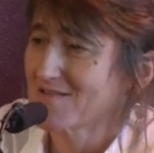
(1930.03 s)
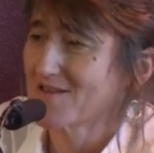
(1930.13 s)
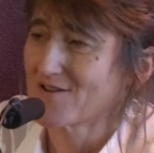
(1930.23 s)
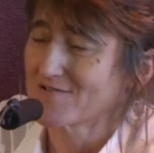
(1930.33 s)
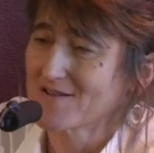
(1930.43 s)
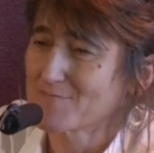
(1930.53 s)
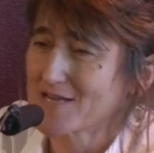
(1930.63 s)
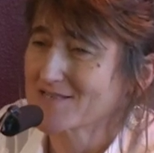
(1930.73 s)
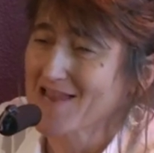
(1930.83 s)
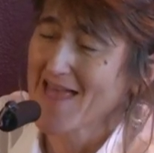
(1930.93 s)
you know, I
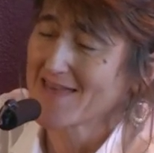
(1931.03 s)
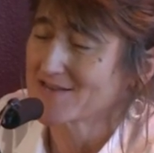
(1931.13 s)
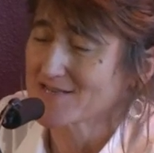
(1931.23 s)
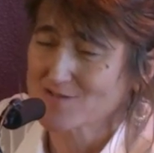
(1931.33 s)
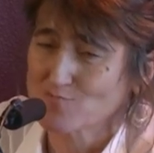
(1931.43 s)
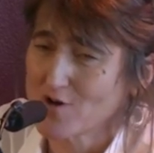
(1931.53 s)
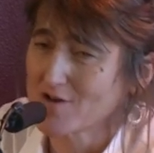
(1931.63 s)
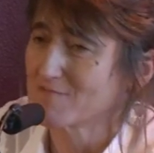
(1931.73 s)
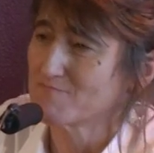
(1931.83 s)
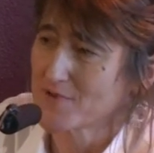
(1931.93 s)
mean, A, it doesn't
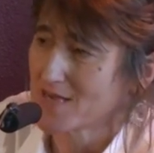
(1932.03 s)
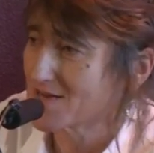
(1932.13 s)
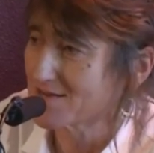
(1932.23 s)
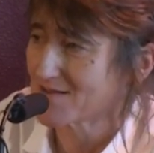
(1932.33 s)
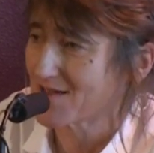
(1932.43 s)
work, and B,